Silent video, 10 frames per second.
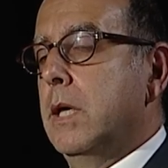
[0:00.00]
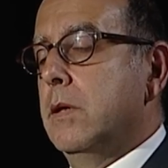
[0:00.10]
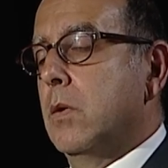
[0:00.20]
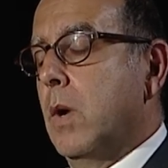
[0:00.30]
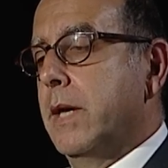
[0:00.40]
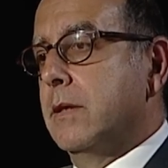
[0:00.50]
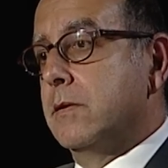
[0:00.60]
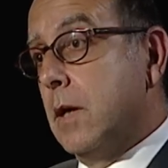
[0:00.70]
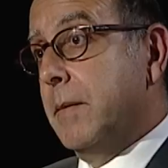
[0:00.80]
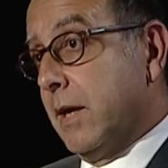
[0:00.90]
in the way
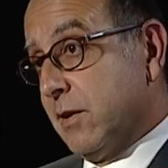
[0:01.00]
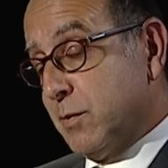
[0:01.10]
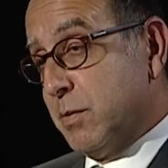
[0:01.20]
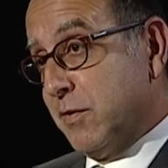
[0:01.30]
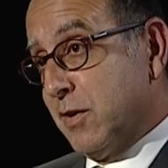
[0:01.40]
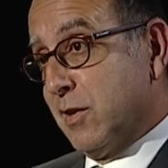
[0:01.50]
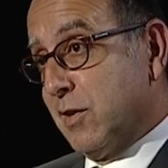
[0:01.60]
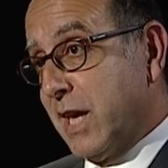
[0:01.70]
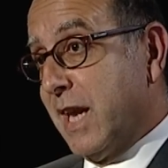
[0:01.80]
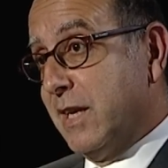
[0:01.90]
that some analysts prefer to
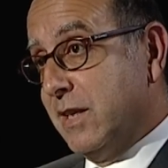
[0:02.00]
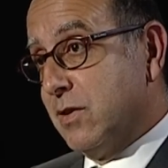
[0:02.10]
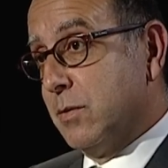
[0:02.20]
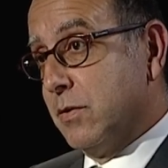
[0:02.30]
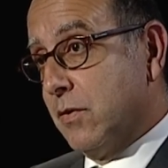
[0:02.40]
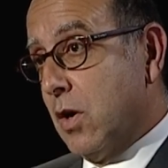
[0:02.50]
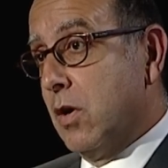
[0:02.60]
look at it in terms of